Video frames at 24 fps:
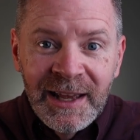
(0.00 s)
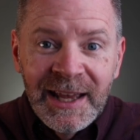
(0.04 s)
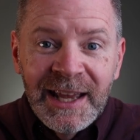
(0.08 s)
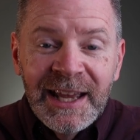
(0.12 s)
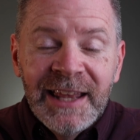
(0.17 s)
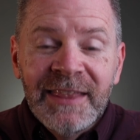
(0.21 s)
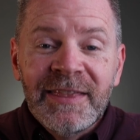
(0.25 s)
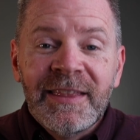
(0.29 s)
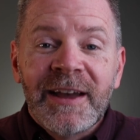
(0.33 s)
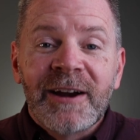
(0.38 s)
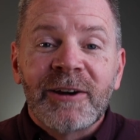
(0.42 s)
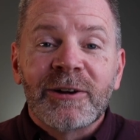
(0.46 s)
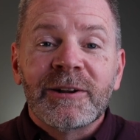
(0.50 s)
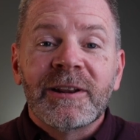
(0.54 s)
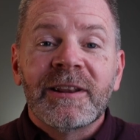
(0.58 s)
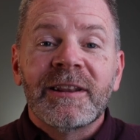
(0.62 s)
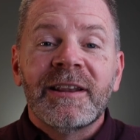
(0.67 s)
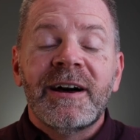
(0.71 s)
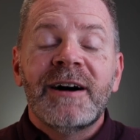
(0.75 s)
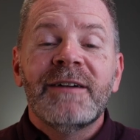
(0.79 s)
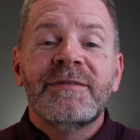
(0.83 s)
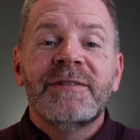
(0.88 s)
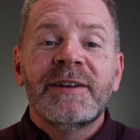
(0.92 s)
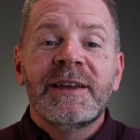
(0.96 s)
in their
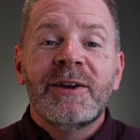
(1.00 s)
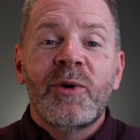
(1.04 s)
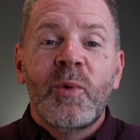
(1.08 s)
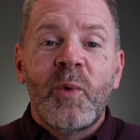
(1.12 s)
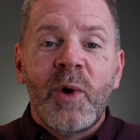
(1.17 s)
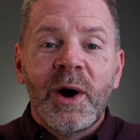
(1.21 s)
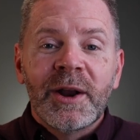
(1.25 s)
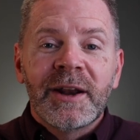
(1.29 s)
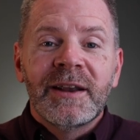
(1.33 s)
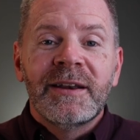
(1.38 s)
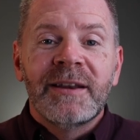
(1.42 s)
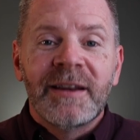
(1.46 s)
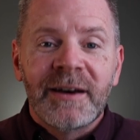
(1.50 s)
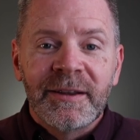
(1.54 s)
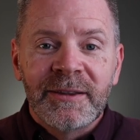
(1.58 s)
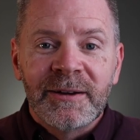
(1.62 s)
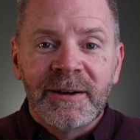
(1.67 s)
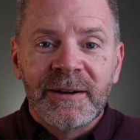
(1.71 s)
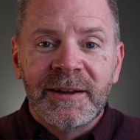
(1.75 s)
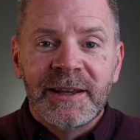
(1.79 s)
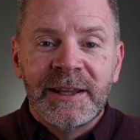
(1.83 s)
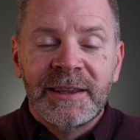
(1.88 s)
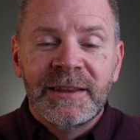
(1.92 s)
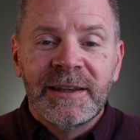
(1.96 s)
loving one
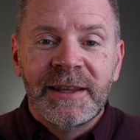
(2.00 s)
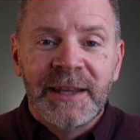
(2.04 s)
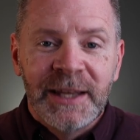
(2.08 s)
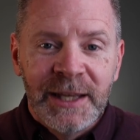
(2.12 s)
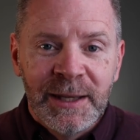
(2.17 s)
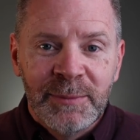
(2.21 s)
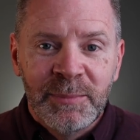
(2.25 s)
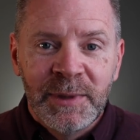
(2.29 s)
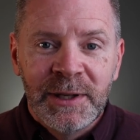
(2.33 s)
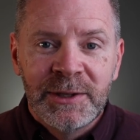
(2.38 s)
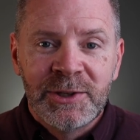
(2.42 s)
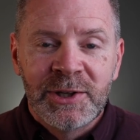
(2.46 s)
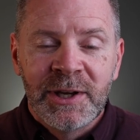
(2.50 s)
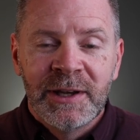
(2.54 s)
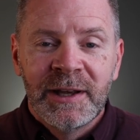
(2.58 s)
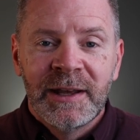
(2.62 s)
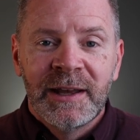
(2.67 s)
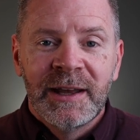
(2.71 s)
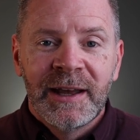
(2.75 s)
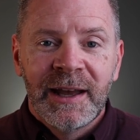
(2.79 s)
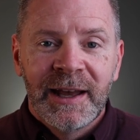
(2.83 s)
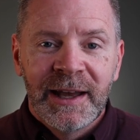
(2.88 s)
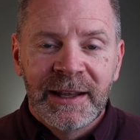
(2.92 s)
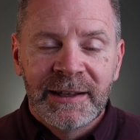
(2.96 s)
another in the image
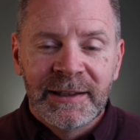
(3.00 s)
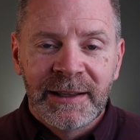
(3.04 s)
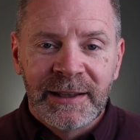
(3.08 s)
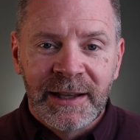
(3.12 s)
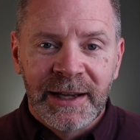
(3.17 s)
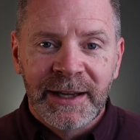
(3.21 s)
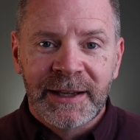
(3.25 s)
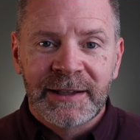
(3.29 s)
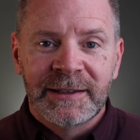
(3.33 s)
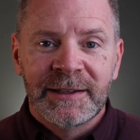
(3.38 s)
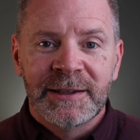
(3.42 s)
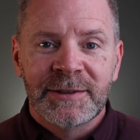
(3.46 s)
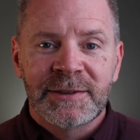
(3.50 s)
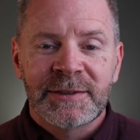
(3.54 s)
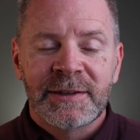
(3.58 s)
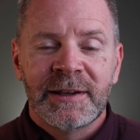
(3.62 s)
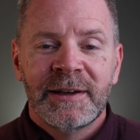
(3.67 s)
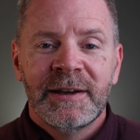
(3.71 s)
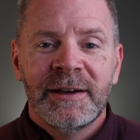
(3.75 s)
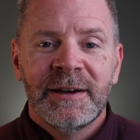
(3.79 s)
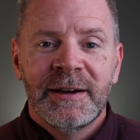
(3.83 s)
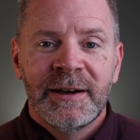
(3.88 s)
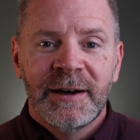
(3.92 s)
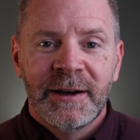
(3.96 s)
and likeness
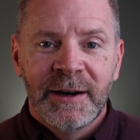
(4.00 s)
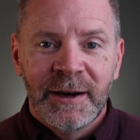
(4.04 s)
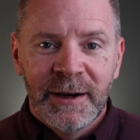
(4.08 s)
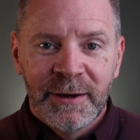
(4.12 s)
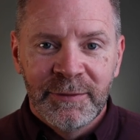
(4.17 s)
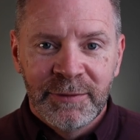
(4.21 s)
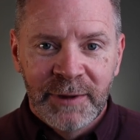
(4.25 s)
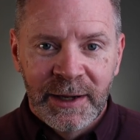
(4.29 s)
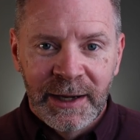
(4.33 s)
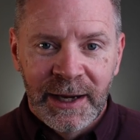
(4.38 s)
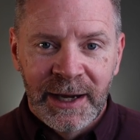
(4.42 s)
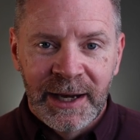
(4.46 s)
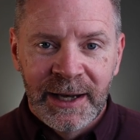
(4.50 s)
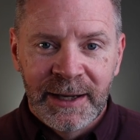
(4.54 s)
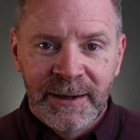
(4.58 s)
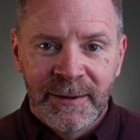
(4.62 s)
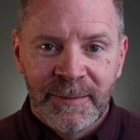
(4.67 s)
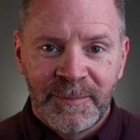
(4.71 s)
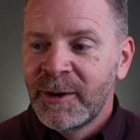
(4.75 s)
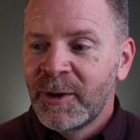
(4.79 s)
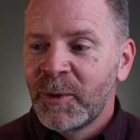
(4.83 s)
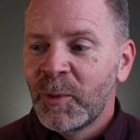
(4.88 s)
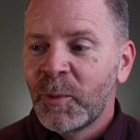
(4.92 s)
of God.